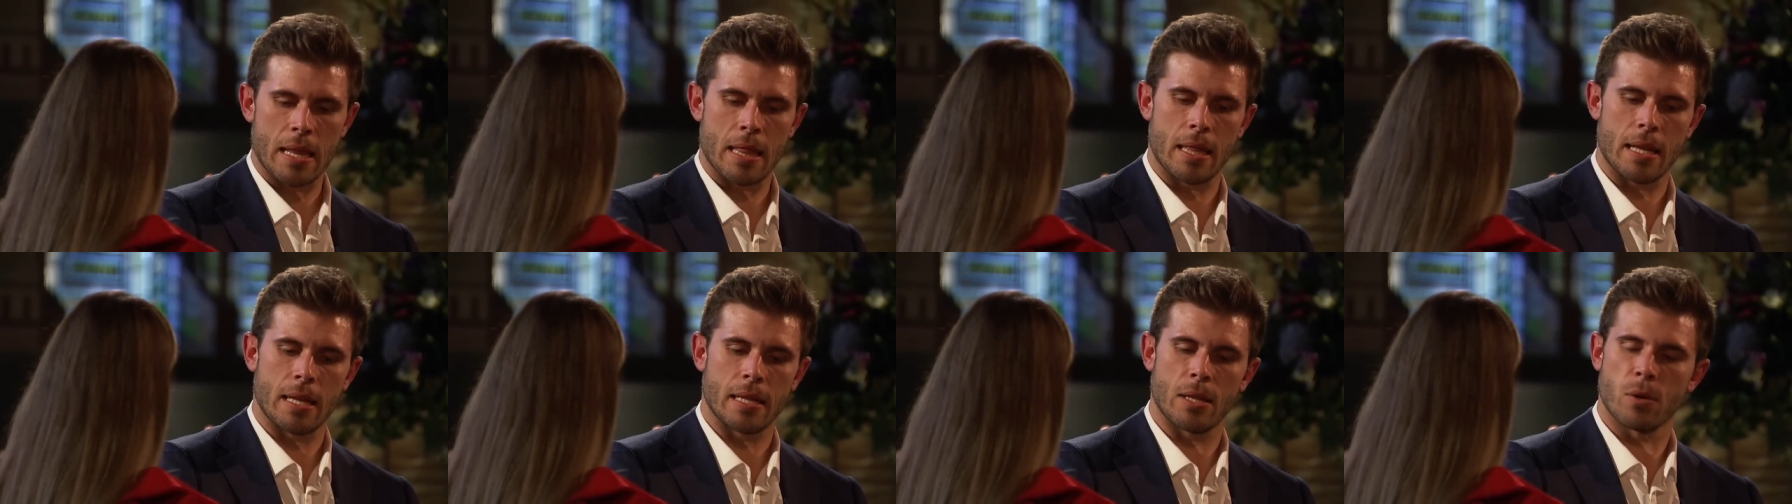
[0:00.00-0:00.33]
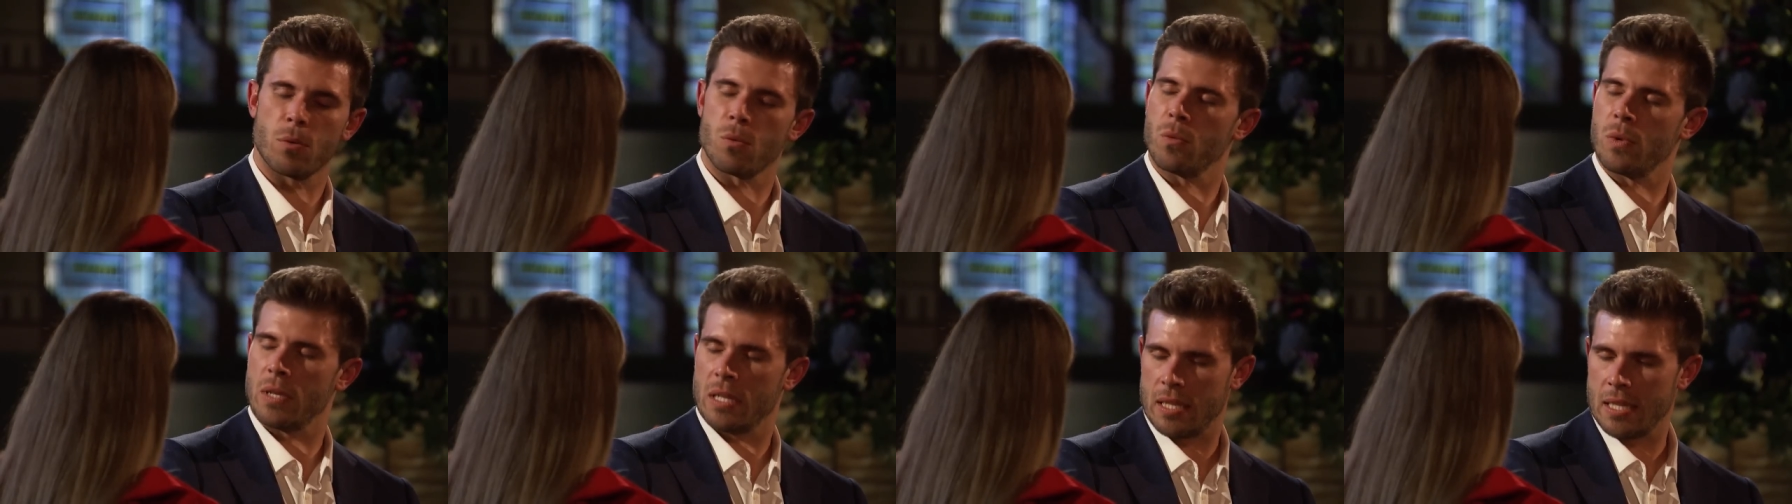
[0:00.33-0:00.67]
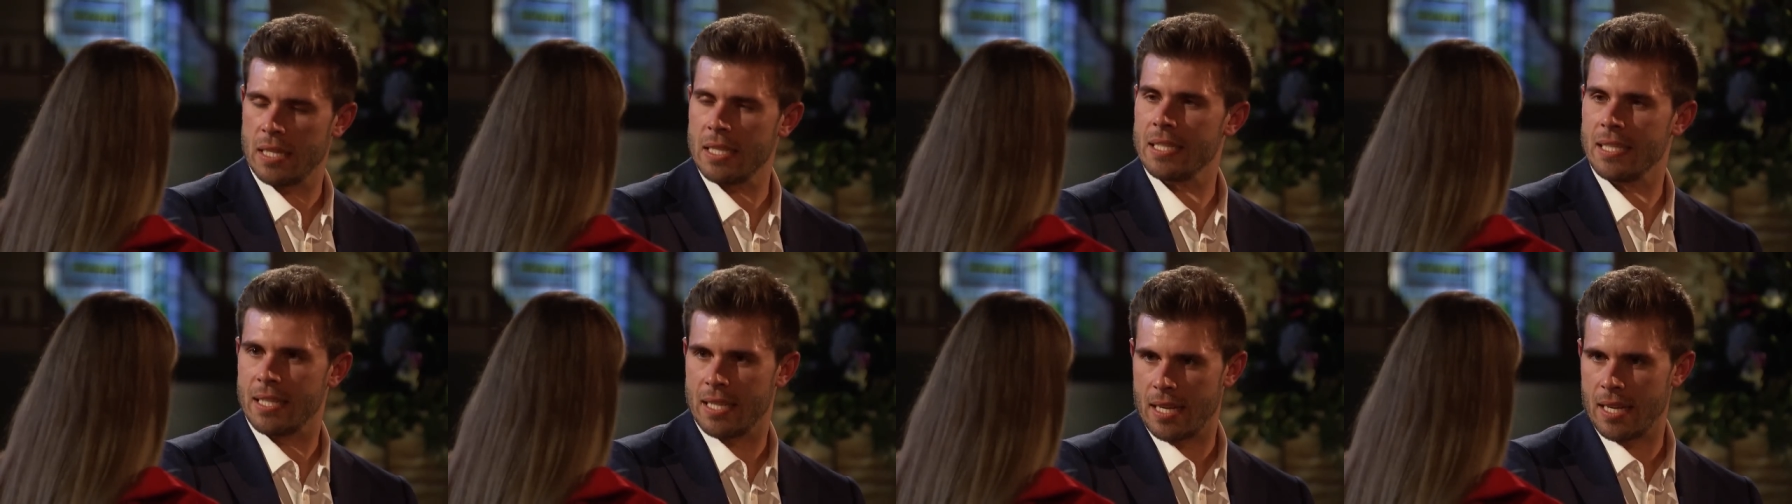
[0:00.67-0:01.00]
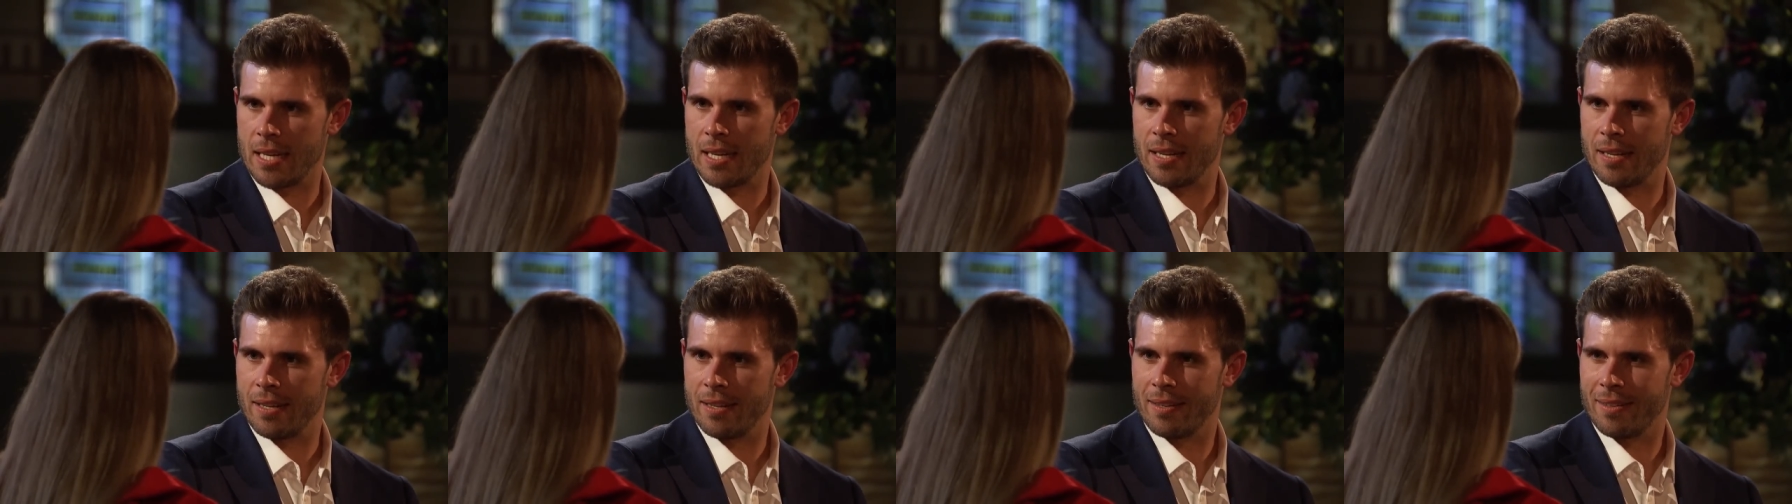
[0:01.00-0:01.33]
thing that really
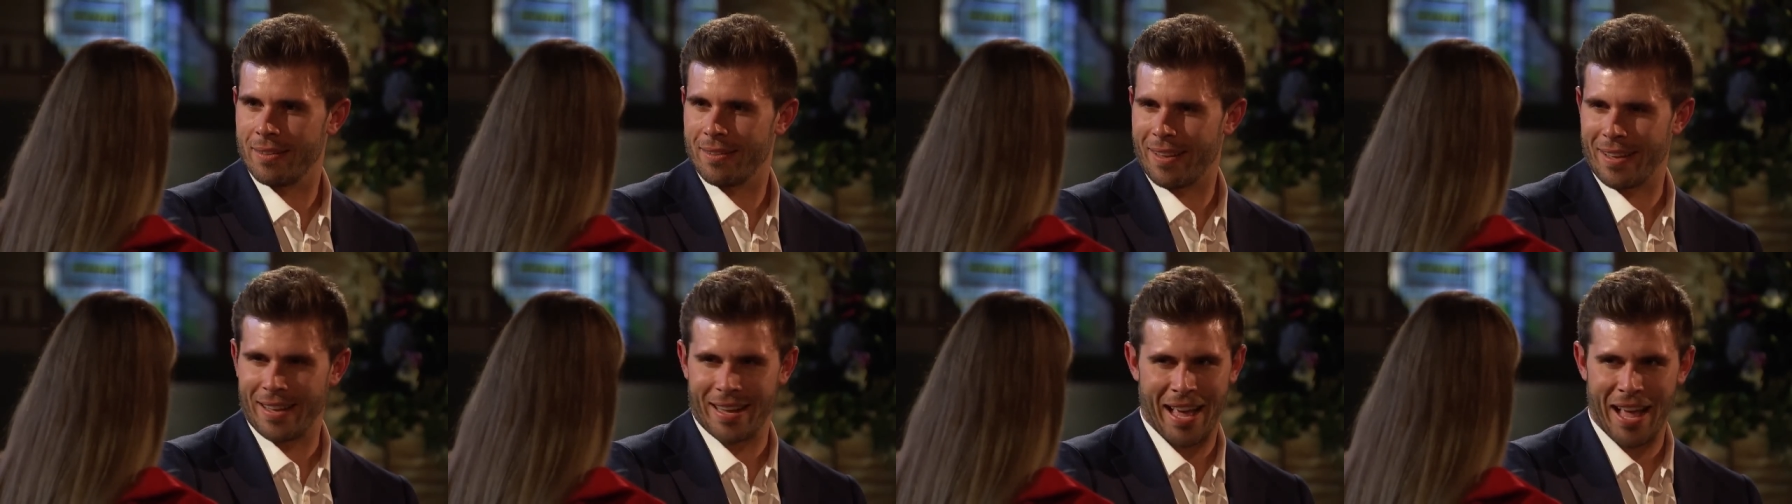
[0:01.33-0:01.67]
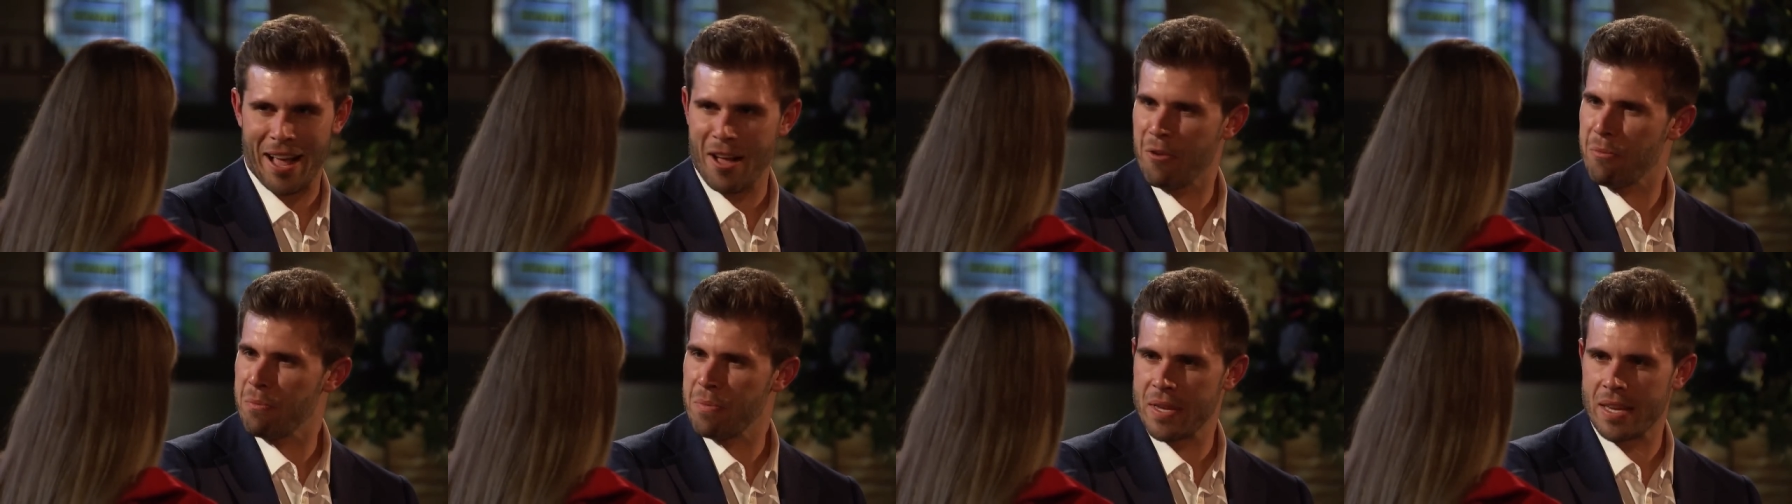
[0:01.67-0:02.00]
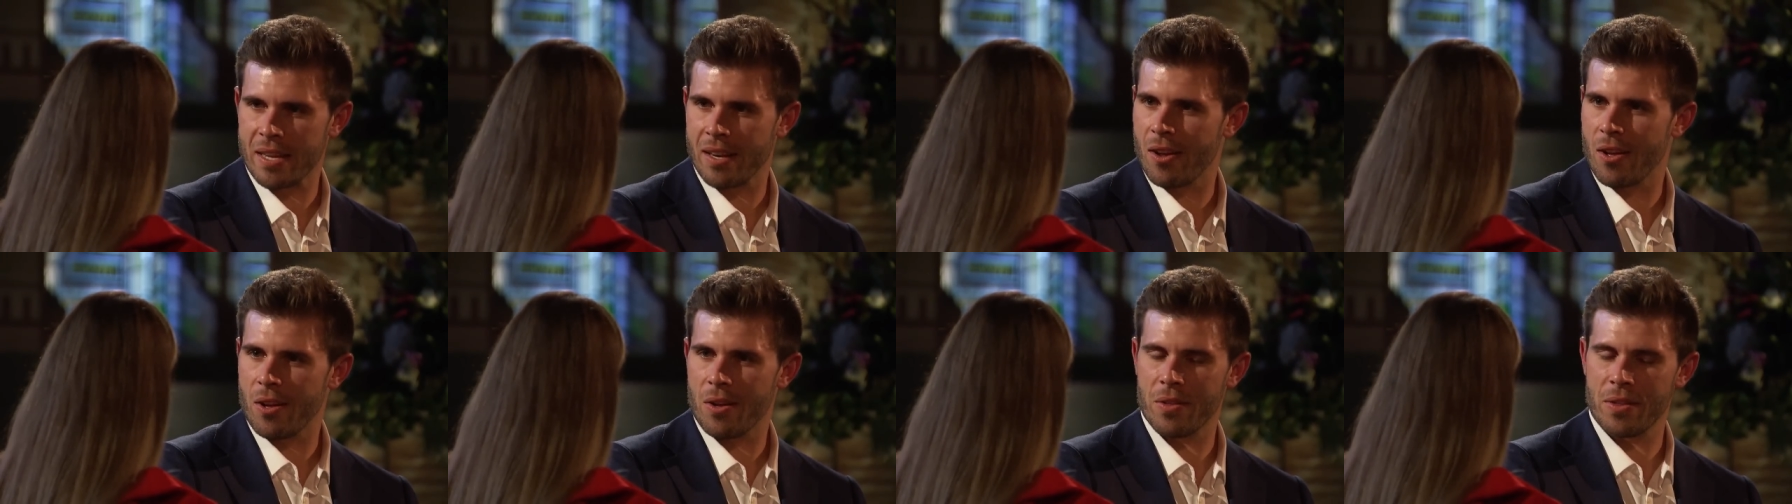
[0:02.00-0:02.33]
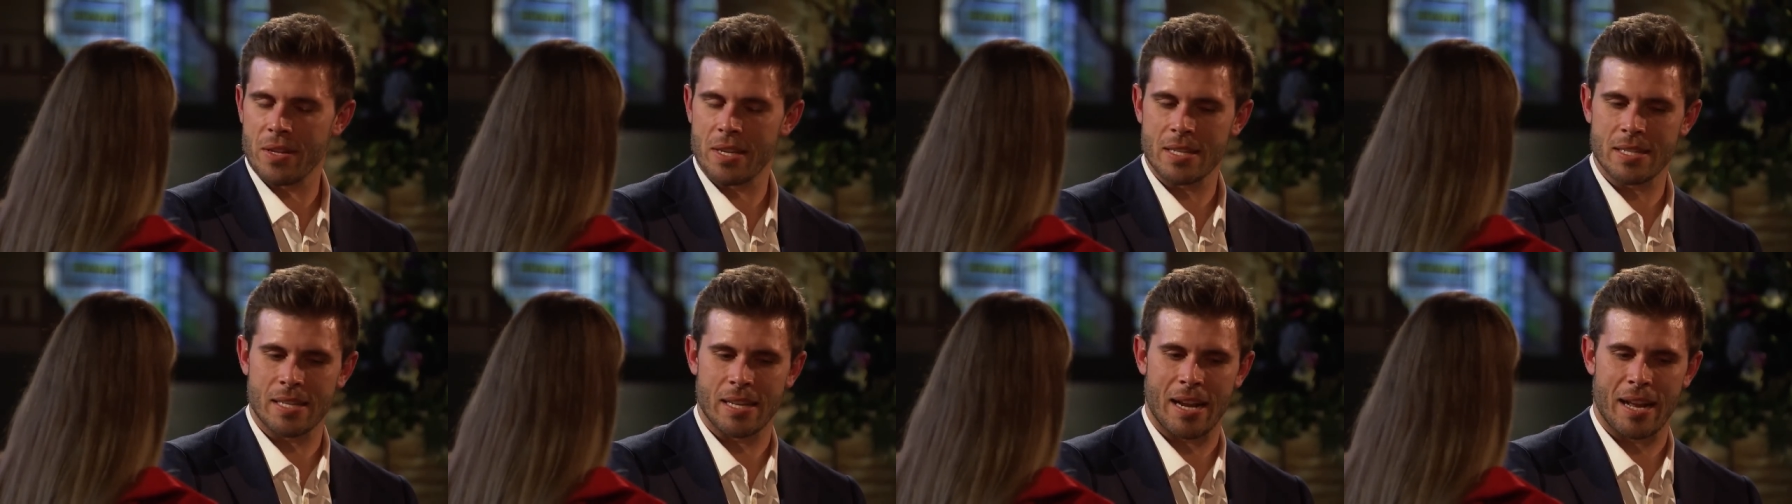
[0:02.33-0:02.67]
did like help me in all
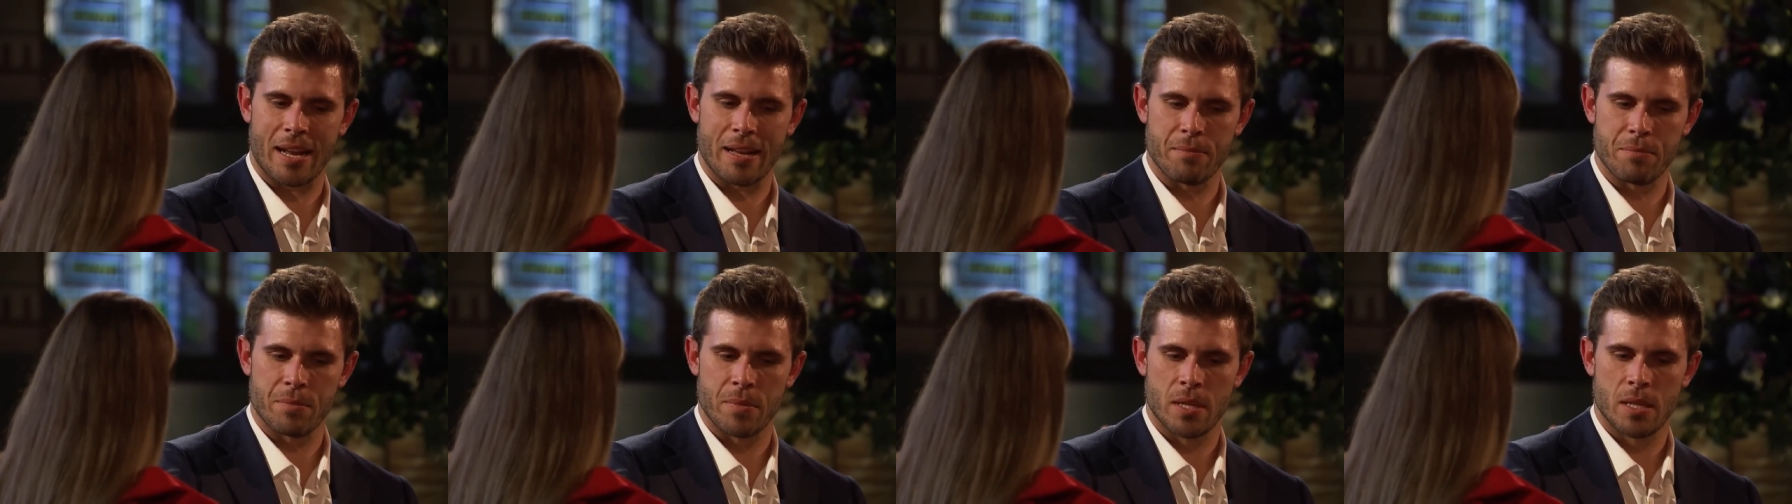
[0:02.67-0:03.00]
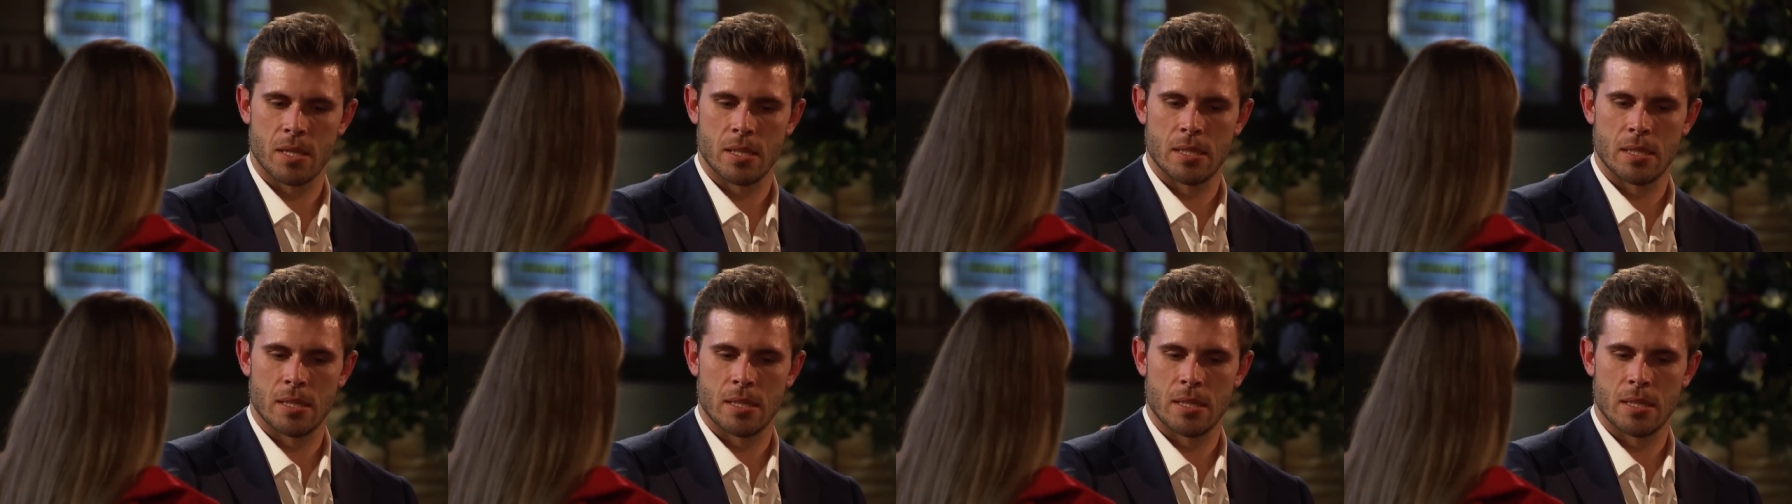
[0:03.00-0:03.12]
this and I'm